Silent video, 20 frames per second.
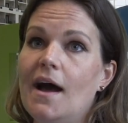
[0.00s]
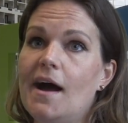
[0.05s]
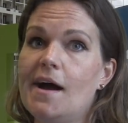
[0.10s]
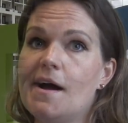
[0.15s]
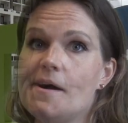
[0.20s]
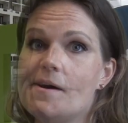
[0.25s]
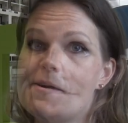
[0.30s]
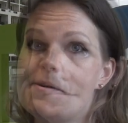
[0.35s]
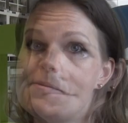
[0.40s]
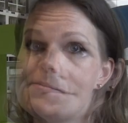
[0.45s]

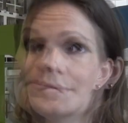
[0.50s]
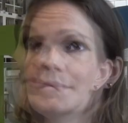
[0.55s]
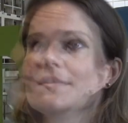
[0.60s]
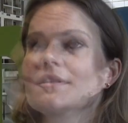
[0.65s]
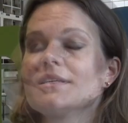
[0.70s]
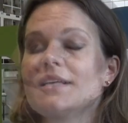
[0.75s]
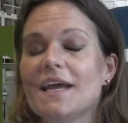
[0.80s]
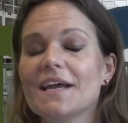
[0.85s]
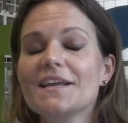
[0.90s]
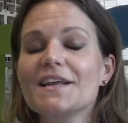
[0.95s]
Uh,
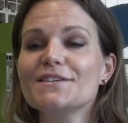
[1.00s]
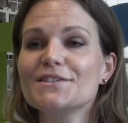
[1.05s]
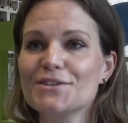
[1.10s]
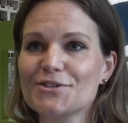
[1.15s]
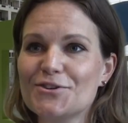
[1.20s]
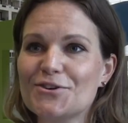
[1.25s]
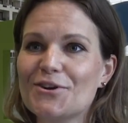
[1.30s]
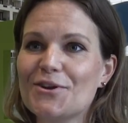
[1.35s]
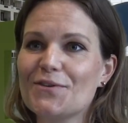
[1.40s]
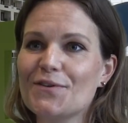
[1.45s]
the
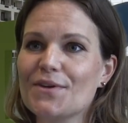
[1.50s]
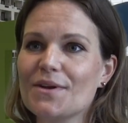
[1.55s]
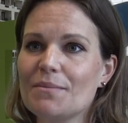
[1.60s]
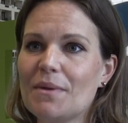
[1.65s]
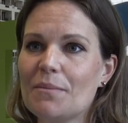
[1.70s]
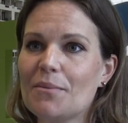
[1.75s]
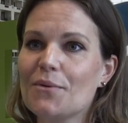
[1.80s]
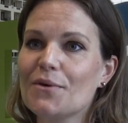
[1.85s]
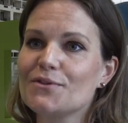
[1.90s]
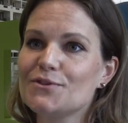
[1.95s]
diagnostic journey for
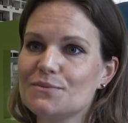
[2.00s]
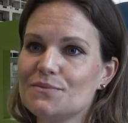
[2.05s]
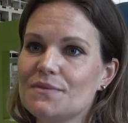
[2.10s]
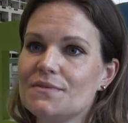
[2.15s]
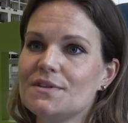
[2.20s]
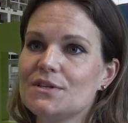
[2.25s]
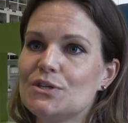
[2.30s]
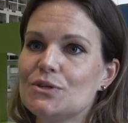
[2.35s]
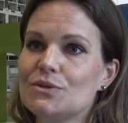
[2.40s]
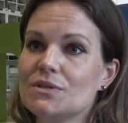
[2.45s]
people with
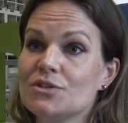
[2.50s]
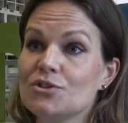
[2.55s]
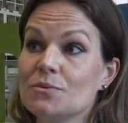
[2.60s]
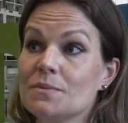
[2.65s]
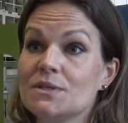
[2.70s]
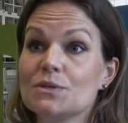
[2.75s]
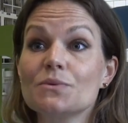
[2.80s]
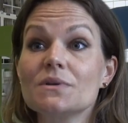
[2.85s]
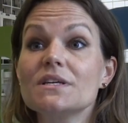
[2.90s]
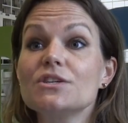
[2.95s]
Dup15q
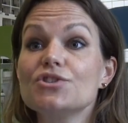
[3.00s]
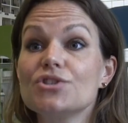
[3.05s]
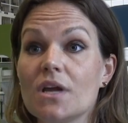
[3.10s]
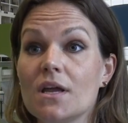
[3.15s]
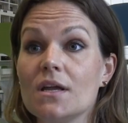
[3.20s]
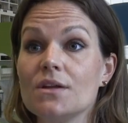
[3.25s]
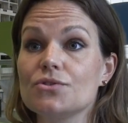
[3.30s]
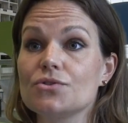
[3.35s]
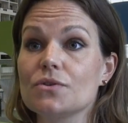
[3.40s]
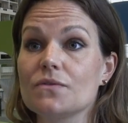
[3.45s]
syndrome has really
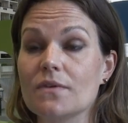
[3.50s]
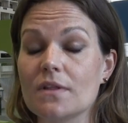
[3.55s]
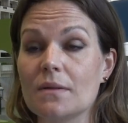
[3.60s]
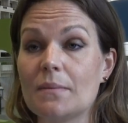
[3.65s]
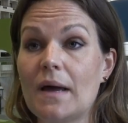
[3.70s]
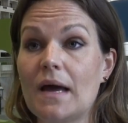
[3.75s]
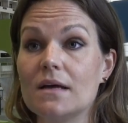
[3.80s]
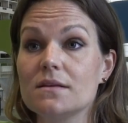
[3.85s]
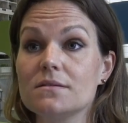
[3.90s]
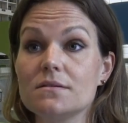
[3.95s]
changed over
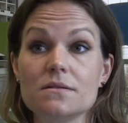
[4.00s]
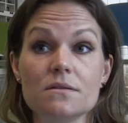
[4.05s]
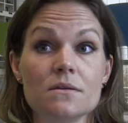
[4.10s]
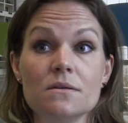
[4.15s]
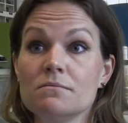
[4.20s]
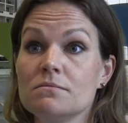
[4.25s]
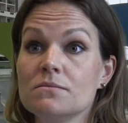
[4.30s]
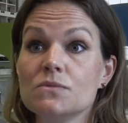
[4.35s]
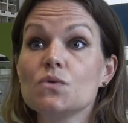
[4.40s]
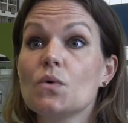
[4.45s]
the past
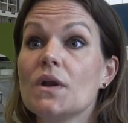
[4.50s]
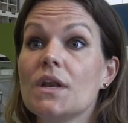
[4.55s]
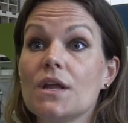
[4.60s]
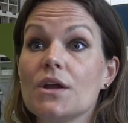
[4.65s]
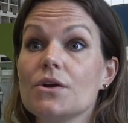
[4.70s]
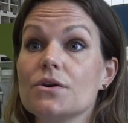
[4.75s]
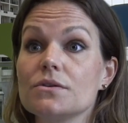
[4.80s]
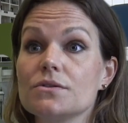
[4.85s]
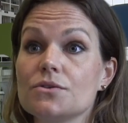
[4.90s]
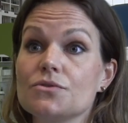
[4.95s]
20
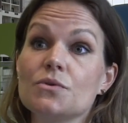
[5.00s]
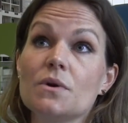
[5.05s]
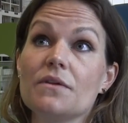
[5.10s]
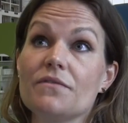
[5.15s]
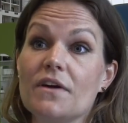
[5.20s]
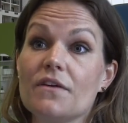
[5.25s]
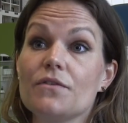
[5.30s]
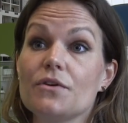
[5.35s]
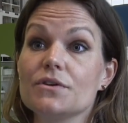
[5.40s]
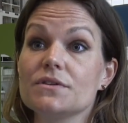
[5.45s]
years or
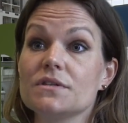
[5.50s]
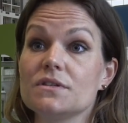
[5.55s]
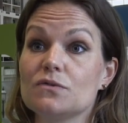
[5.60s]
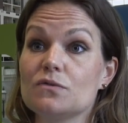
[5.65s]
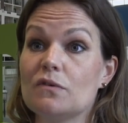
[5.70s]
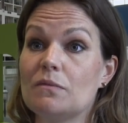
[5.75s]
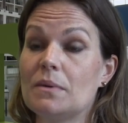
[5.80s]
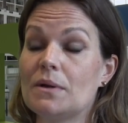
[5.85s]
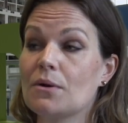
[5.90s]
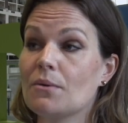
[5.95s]
25 years
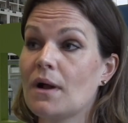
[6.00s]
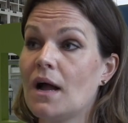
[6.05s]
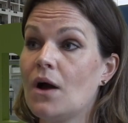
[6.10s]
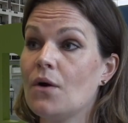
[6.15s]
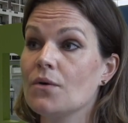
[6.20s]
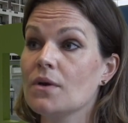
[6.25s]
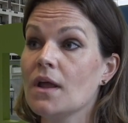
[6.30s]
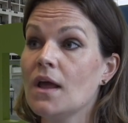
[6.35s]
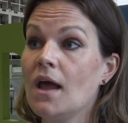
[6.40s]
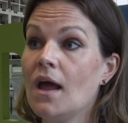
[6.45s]
since we've been
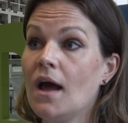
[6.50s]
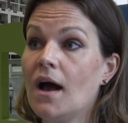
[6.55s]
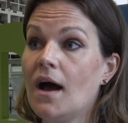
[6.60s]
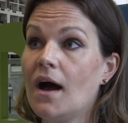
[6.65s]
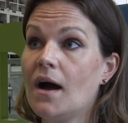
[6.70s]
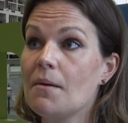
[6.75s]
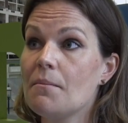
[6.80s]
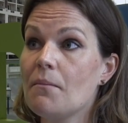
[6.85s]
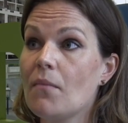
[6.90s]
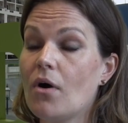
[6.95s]
around.
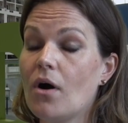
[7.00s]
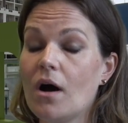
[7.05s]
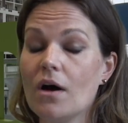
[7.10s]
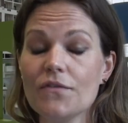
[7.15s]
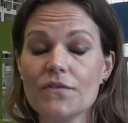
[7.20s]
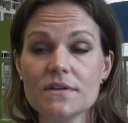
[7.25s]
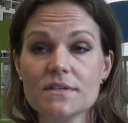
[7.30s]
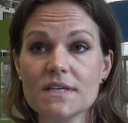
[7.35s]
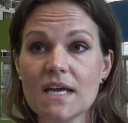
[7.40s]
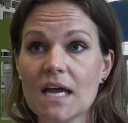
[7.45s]
Um,
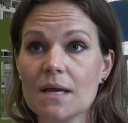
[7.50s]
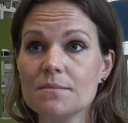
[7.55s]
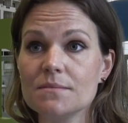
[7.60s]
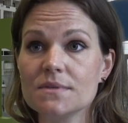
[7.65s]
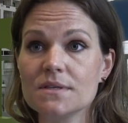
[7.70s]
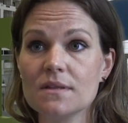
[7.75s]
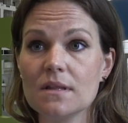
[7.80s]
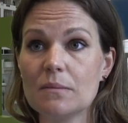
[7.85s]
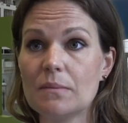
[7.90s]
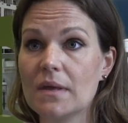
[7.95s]

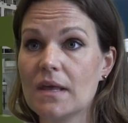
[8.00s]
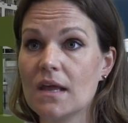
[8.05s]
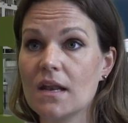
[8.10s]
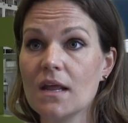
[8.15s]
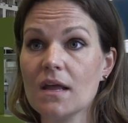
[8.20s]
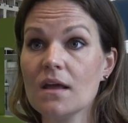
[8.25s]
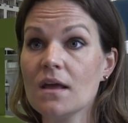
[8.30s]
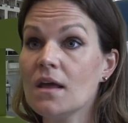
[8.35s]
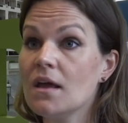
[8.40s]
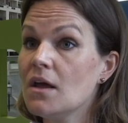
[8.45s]
oftentimes at the
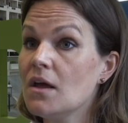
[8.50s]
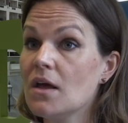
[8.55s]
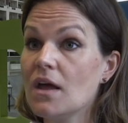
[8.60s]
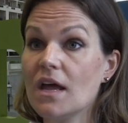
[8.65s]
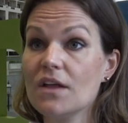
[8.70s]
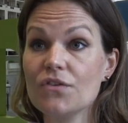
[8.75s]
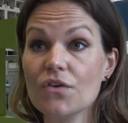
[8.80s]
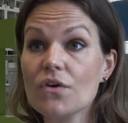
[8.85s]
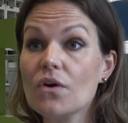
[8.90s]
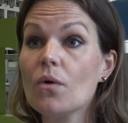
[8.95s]
beginning,
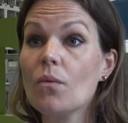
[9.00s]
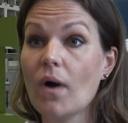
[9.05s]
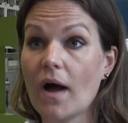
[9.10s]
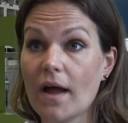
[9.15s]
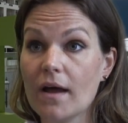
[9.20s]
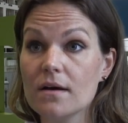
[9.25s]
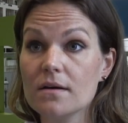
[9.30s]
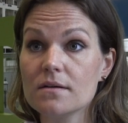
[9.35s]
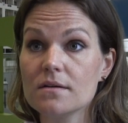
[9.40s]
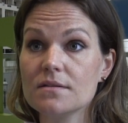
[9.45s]
it took a
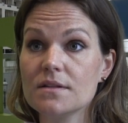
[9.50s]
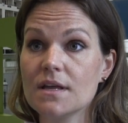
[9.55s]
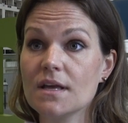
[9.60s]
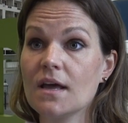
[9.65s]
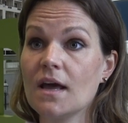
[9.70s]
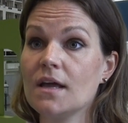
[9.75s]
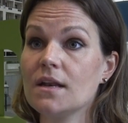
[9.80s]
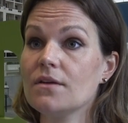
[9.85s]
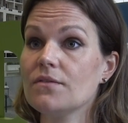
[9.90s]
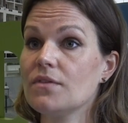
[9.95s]
while.
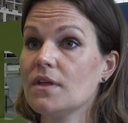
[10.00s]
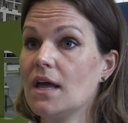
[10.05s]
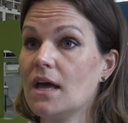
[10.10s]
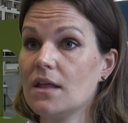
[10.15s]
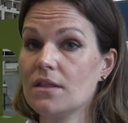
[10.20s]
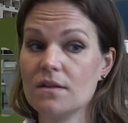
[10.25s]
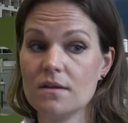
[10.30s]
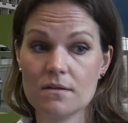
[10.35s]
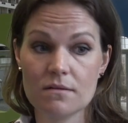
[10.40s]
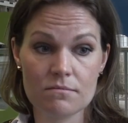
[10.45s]
They kind of, they
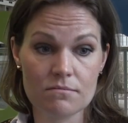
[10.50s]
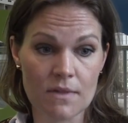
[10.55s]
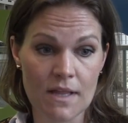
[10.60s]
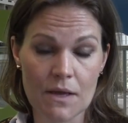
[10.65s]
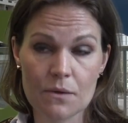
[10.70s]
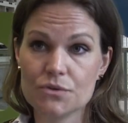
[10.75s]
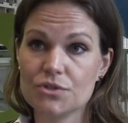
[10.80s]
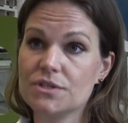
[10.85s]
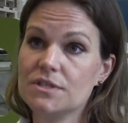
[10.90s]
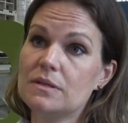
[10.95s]
had the
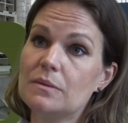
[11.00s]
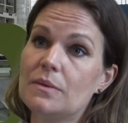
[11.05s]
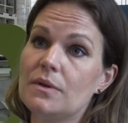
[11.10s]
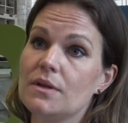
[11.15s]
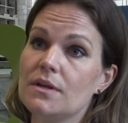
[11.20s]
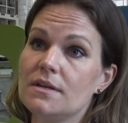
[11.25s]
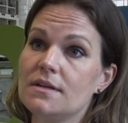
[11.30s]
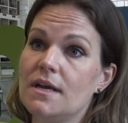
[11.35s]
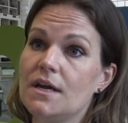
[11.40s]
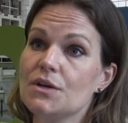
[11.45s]
language
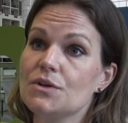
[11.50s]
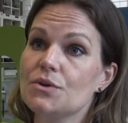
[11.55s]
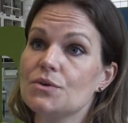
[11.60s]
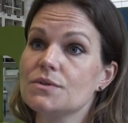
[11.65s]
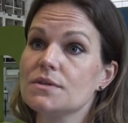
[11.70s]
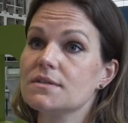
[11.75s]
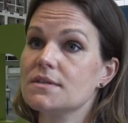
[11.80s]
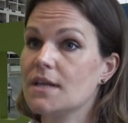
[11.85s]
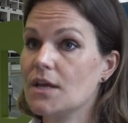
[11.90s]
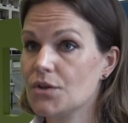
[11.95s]
disability
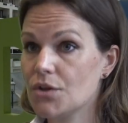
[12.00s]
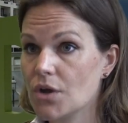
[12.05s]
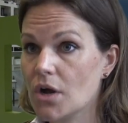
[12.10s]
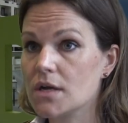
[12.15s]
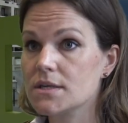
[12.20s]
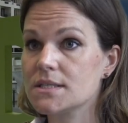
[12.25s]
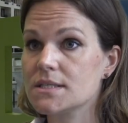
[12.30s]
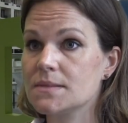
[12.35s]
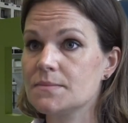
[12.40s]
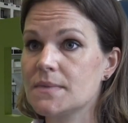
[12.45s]
diagnosis, they had the
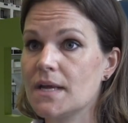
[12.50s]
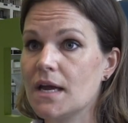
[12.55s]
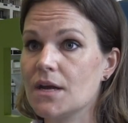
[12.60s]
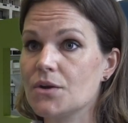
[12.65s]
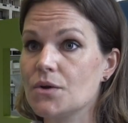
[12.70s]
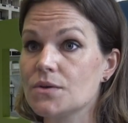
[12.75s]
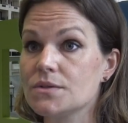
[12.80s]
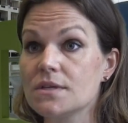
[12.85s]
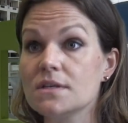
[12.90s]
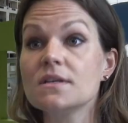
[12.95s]
autism
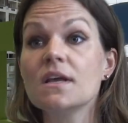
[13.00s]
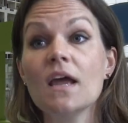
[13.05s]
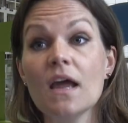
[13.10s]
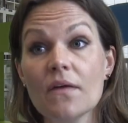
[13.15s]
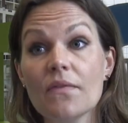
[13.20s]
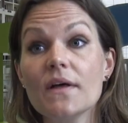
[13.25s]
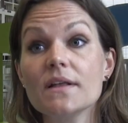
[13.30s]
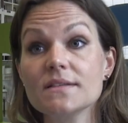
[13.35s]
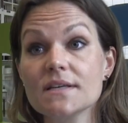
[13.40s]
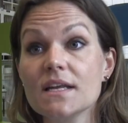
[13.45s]
diagnosis.
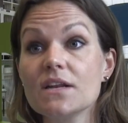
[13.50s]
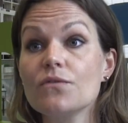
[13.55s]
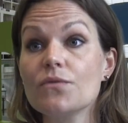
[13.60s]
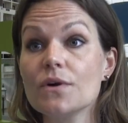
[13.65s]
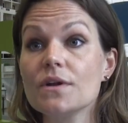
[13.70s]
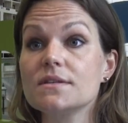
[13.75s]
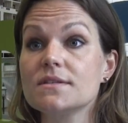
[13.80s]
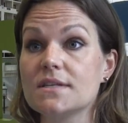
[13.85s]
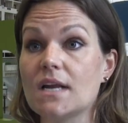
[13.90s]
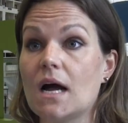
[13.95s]
that's kind of
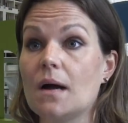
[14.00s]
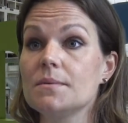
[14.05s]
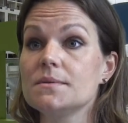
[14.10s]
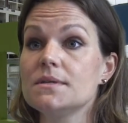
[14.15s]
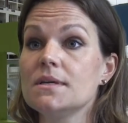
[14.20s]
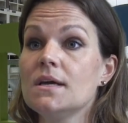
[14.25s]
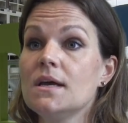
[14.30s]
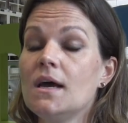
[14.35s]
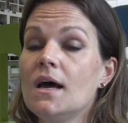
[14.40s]
where it stopped.